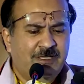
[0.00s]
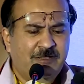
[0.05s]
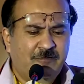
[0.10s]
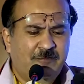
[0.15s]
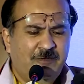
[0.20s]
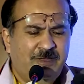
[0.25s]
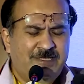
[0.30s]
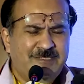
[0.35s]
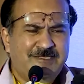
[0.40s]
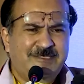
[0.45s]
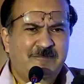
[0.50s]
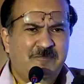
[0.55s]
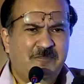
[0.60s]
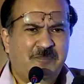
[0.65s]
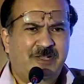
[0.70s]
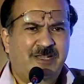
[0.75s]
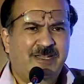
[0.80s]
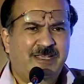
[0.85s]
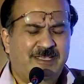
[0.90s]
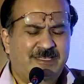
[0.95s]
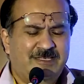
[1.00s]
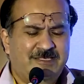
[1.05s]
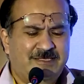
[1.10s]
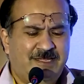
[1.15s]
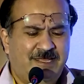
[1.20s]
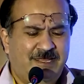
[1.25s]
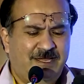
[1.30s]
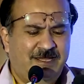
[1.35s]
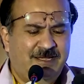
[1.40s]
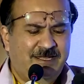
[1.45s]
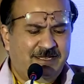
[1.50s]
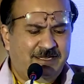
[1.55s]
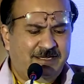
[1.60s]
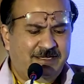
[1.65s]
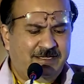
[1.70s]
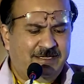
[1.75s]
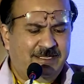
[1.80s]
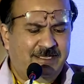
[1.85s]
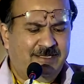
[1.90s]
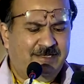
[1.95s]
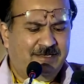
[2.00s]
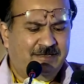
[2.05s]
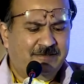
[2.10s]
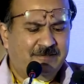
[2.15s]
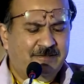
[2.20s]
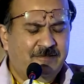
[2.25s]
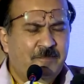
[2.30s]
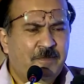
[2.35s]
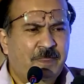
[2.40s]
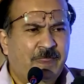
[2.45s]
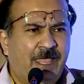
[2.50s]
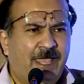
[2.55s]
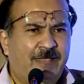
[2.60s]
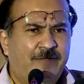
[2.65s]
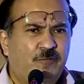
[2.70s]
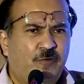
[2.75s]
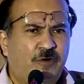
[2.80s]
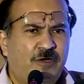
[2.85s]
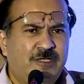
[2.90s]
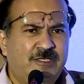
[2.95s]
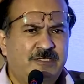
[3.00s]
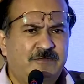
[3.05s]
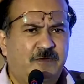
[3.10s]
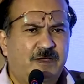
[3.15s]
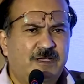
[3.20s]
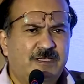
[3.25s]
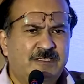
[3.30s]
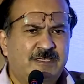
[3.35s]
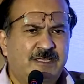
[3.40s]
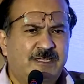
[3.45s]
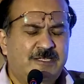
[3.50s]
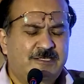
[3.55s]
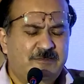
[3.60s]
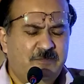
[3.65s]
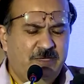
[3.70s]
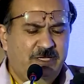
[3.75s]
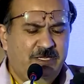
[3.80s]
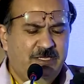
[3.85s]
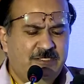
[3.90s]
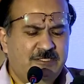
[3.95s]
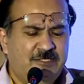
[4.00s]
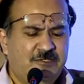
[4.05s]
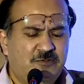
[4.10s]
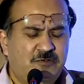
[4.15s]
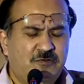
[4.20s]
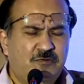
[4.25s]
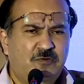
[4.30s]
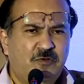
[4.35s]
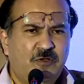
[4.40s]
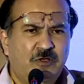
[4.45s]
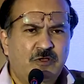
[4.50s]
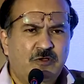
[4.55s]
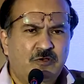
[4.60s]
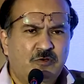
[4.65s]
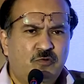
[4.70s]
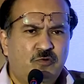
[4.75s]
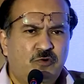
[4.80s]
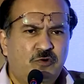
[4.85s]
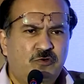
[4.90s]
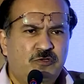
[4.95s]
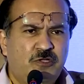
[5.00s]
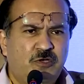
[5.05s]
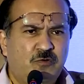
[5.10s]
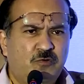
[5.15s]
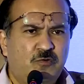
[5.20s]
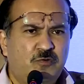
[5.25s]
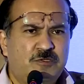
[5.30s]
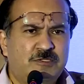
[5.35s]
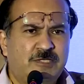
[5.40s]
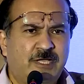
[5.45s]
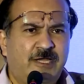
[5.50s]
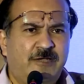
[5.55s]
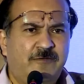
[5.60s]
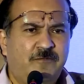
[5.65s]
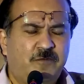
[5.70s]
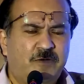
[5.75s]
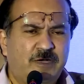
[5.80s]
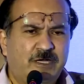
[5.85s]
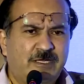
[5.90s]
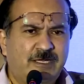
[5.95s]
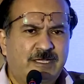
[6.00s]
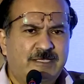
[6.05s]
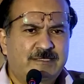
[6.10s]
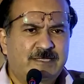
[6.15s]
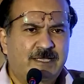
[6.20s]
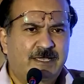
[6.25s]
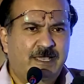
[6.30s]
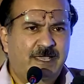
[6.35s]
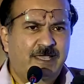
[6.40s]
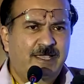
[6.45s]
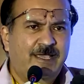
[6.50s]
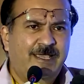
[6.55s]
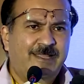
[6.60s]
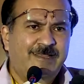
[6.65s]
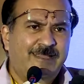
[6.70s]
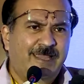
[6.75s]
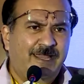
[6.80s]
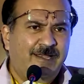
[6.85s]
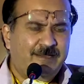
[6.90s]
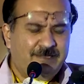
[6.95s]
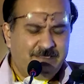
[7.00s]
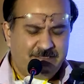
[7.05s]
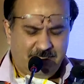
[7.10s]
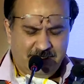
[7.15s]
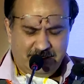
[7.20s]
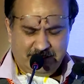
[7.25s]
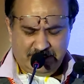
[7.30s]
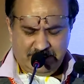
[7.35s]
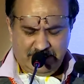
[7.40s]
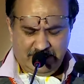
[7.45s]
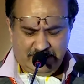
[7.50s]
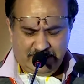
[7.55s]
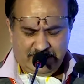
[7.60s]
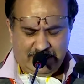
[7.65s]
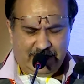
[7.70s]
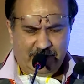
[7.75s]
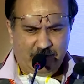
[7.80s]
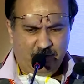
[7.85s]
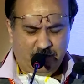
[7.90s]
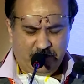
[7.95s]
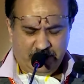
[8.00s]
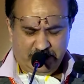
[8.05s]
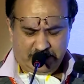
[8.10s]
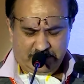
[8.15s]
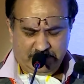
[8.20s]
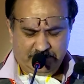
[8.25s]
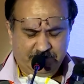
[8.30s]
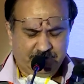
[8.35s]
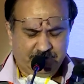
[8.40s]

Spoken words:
Very simple guy, just a head and a tail. And what his function is main is to go to the oocyte, fertilize the egg, and that results in a live birth.